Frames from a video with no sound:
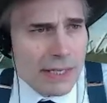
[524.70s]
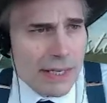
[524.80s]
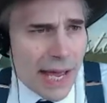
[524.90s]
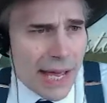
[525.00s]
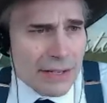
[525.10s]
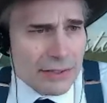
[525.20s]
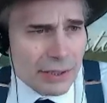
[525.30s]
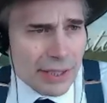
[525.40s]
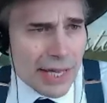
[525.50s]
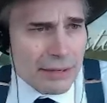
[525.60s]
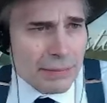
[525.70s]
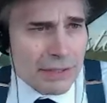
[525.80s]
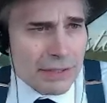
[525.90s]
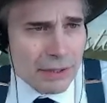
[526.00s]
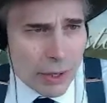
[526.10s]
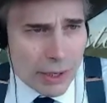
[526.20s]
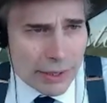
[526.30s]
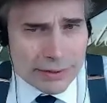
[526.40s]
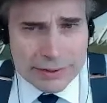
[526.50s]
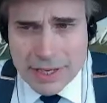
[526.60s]
Nigel, Edmund's
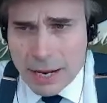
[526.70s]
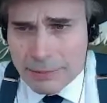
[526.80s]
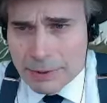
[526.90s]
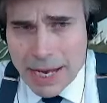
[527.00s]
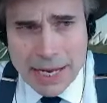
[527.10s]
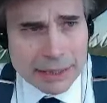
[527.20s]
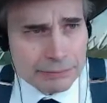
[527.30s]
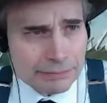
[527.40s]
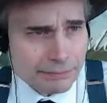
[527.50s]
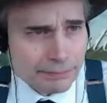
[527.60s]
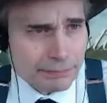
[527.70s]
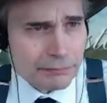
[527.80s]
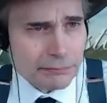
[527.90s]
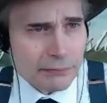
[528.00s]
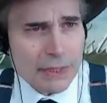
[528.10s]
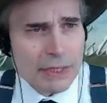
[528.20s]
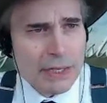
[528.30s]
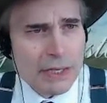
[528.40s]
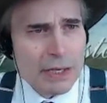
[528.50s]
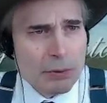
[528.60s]
lawyer, stops by
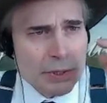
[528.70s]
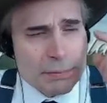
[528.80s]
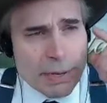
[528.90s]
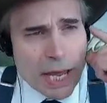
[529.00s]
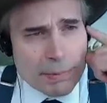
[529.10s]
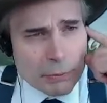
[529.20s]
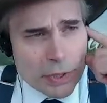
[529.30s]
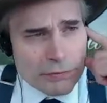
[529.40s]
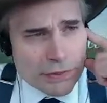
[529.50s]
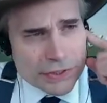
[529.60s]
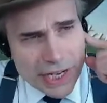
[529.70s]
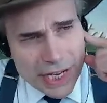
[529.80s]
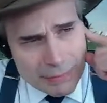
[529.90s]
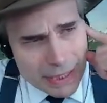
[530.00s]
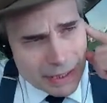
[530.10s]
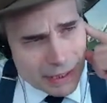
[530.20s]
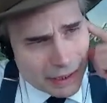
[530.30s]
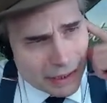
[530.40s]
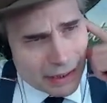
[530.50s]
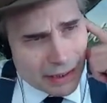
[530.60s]
with the paperwork for Jamie,
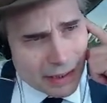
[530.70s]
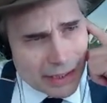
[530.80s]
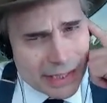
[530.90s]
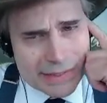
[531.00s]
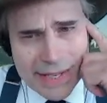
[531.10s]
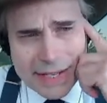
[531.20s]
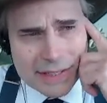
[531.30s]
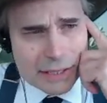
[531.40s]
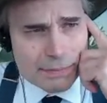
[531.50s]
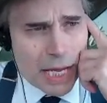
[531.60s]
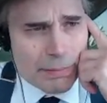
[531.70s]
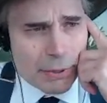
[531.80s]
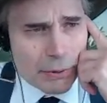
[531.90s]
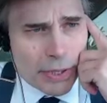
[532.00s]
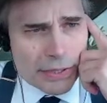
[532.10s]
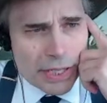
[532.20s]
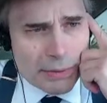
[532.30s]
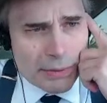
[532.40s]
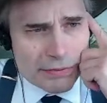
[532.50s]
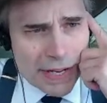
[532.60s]
and inside this paperwork,
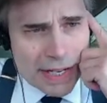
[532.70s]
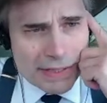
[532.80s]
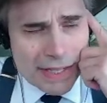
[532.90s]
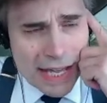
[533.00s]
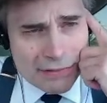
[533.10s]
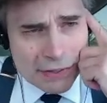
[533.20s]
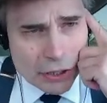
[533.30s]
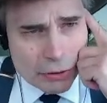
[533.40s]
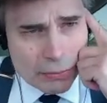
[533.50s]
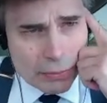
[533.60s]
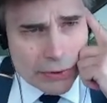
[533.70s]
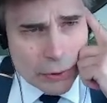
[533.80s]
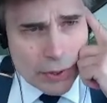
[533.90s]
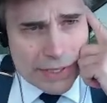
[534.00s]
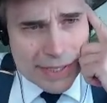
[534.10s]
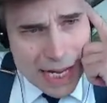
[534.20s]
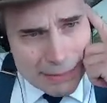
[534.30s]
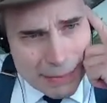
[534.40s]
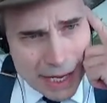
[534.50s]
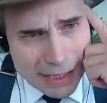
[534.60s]
Jamie finds an envelope with Nora's
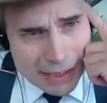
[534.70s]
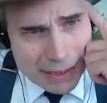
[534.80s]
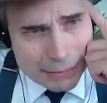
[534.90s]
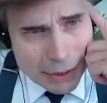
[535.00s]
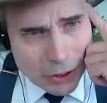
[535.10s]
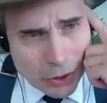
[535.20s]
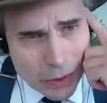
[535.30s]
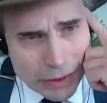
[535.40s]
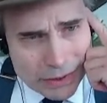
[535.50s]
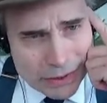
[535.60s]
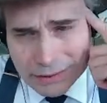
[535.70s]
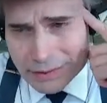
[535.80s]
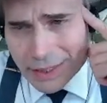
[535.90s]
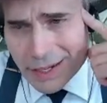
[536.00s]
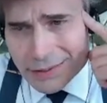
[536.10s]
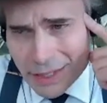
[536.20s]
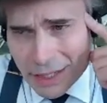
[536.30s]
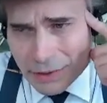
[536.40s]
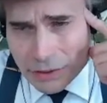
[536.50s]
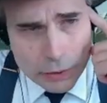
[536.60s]
name on it, but of course, he doesn't
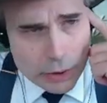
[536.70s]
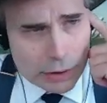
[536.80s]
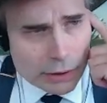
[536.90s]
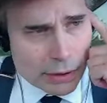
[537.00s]
give it to her.